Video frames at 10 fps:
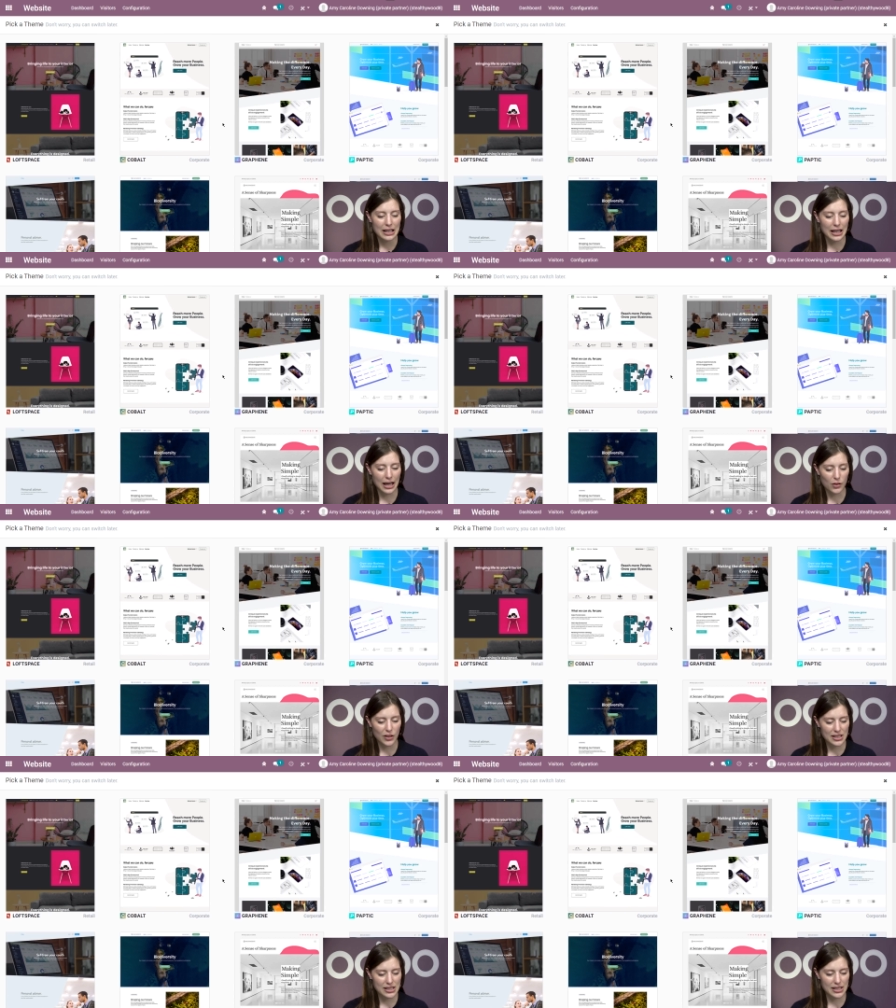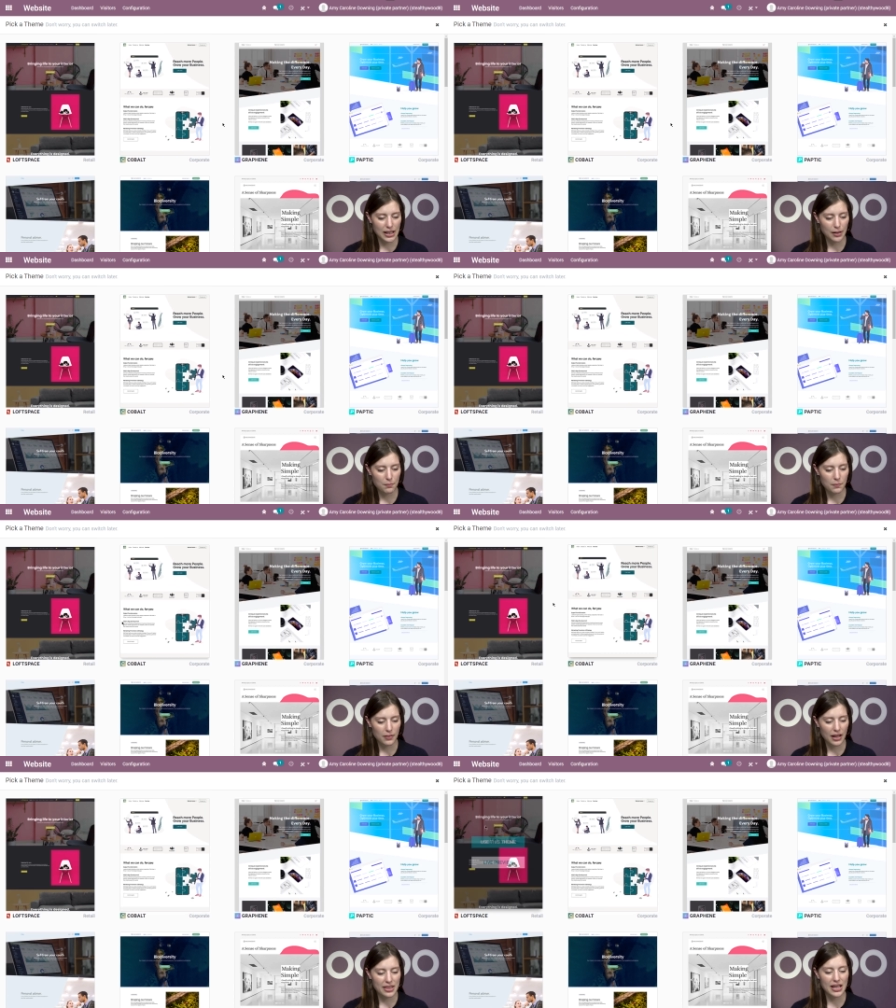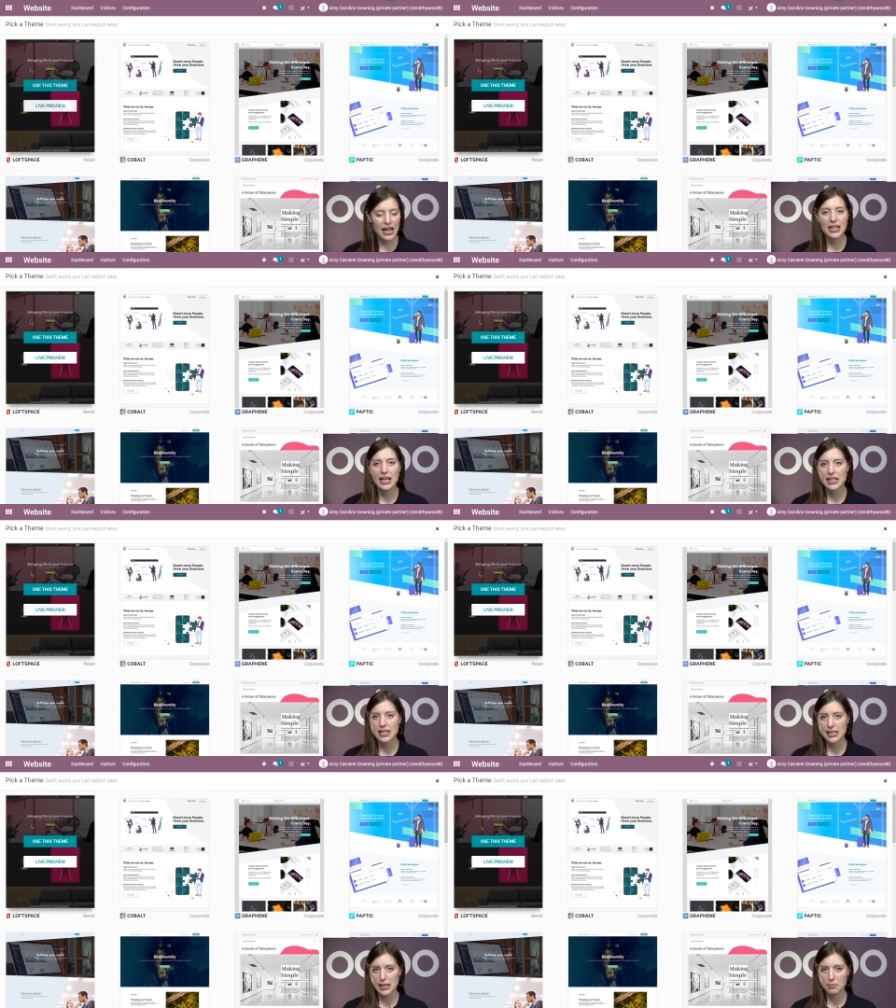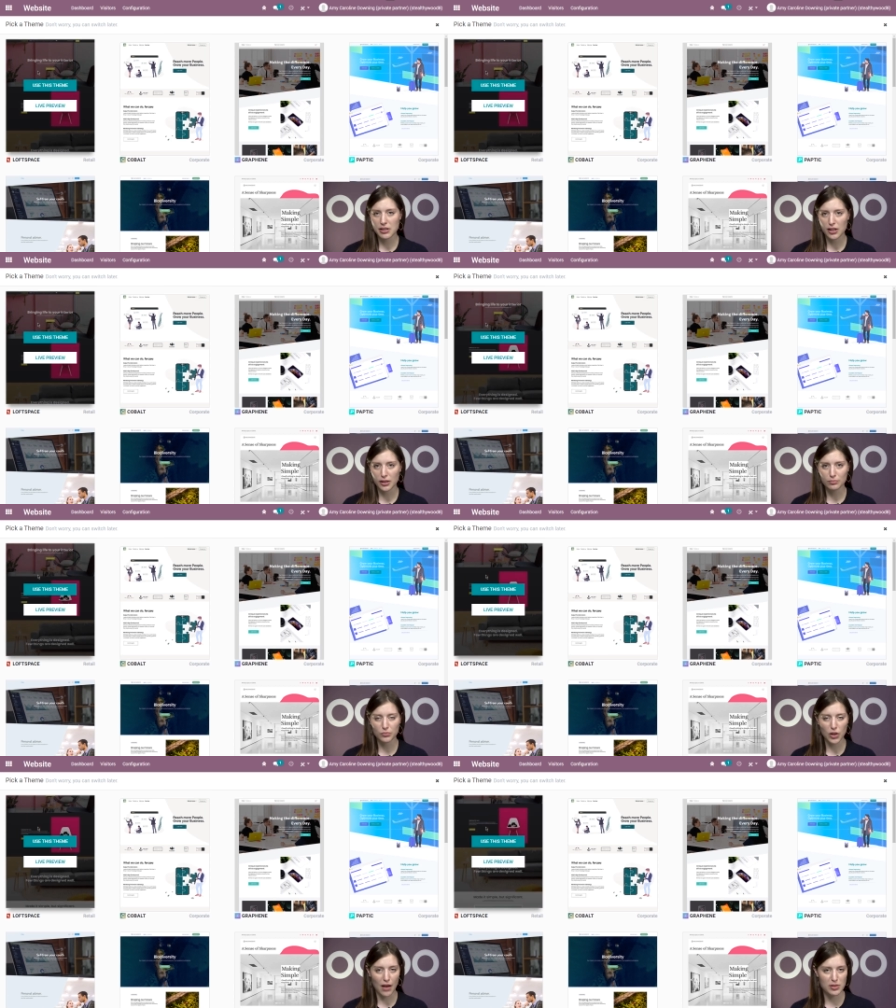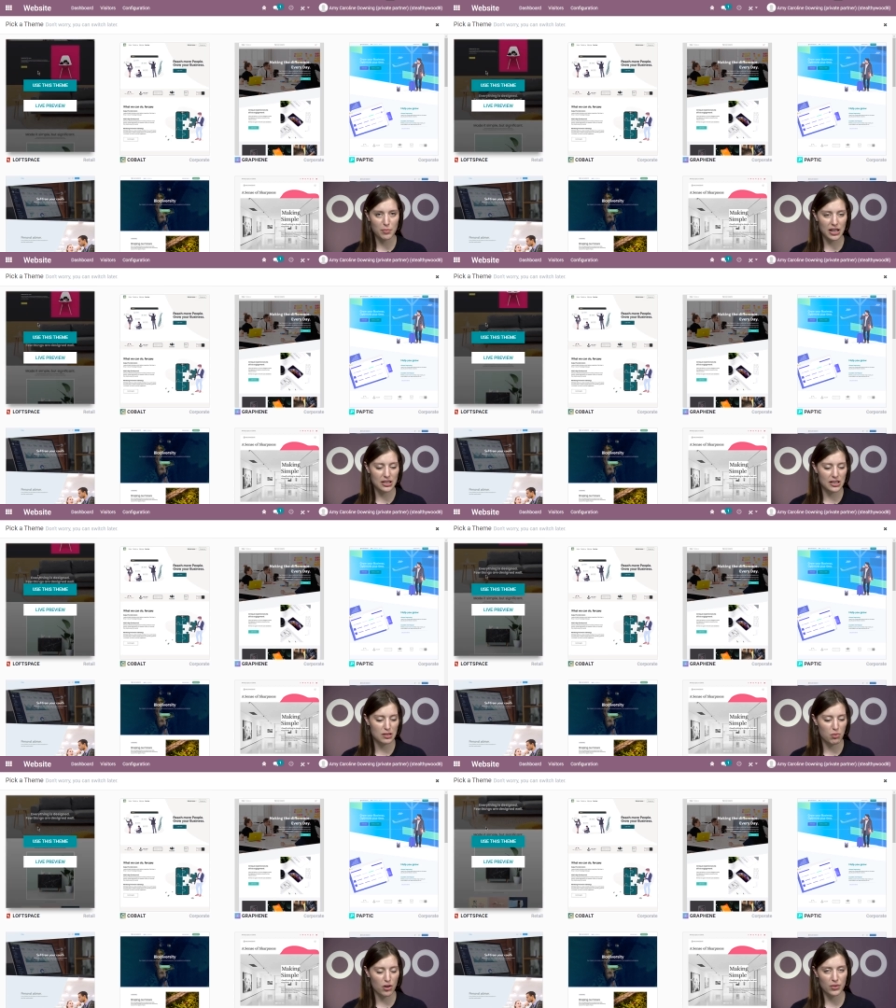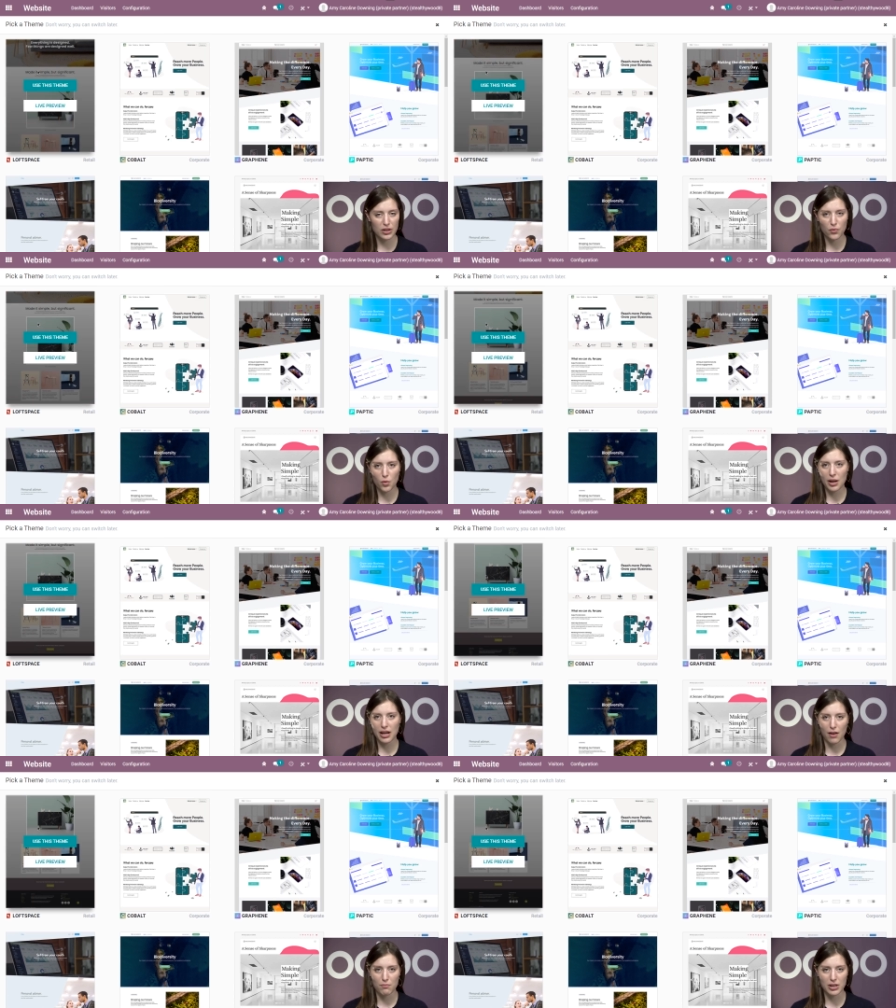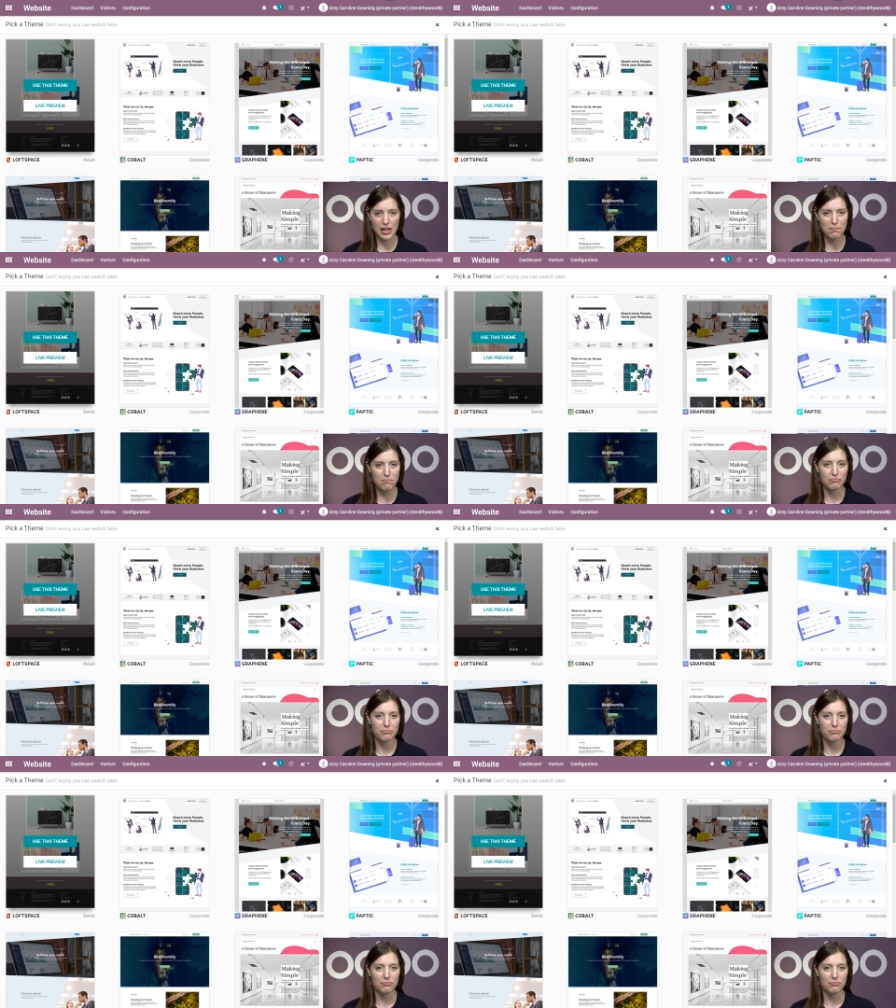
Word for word: Now let's see. I think I like this theme here, loft space. It's perfect for my company.